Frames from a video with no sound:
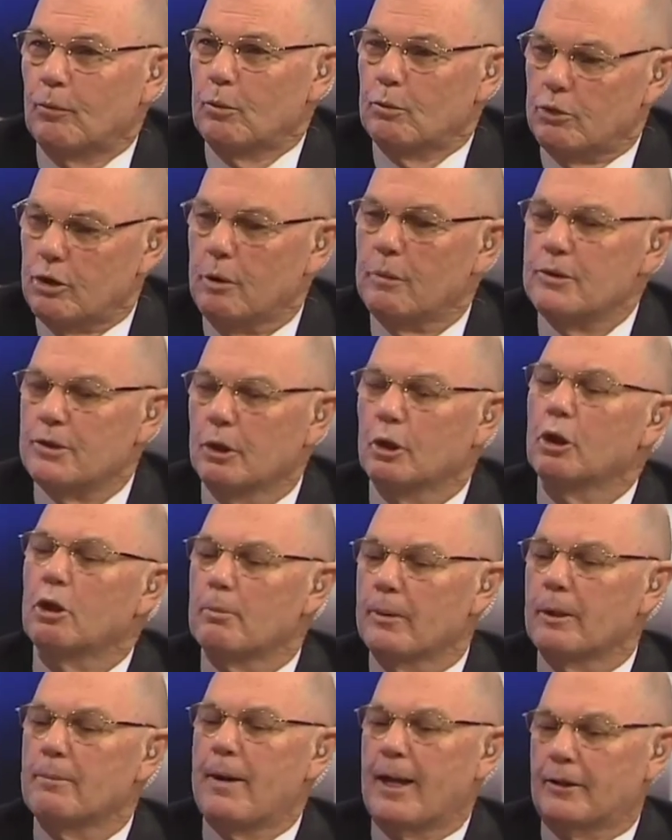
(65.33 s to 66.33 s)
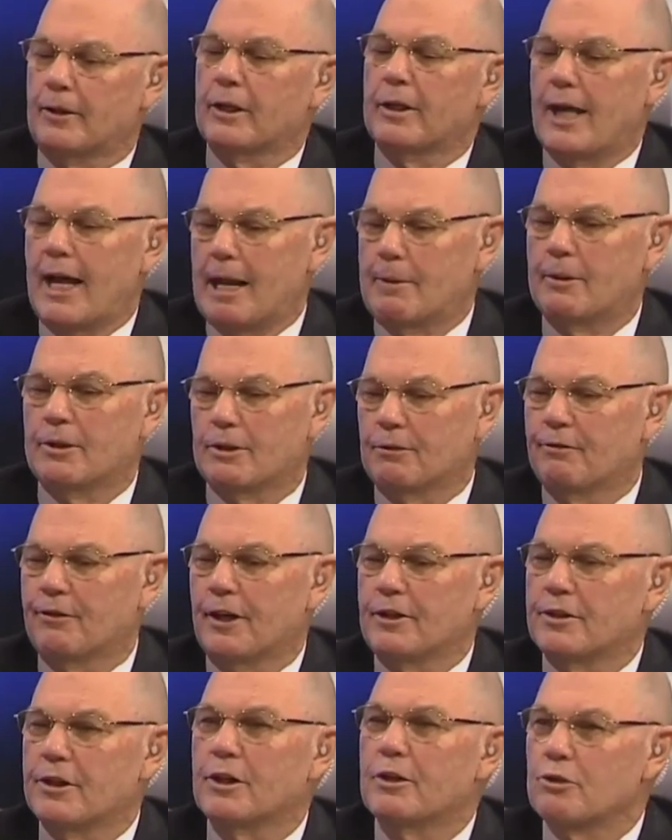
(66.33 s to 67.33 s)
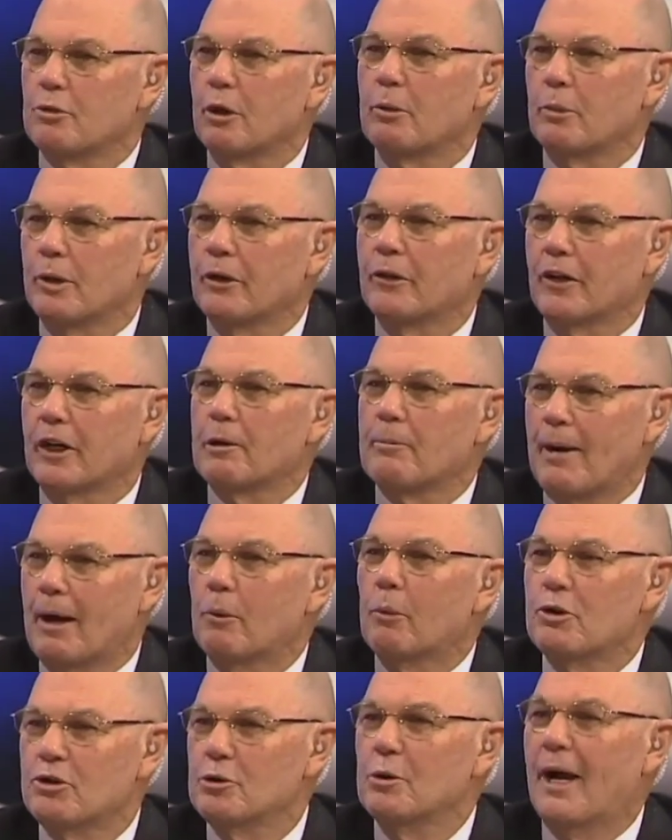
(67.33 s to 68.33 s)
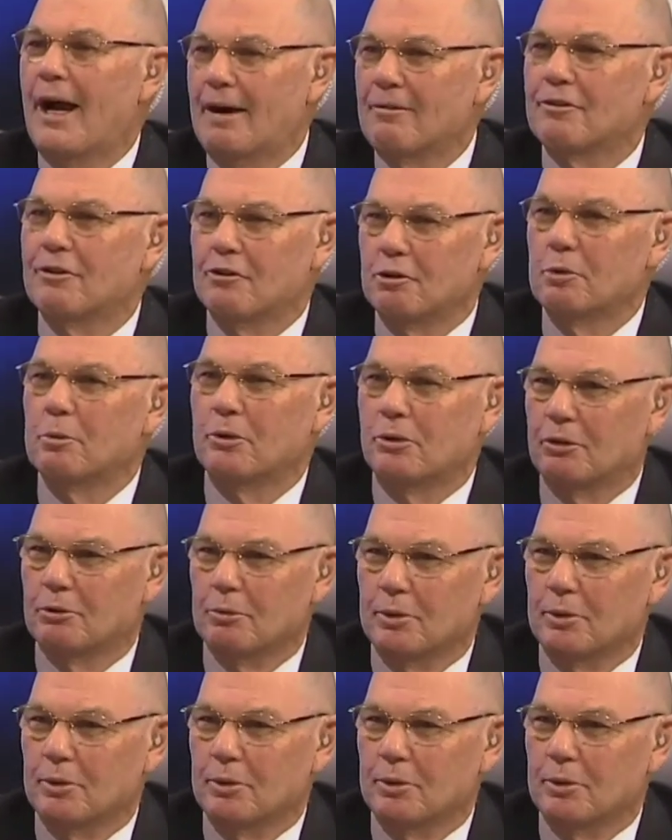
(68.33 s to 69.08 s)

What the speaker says: Show us a little bit about the anatomy. It's a fascinating joint when you think about what you have to do with your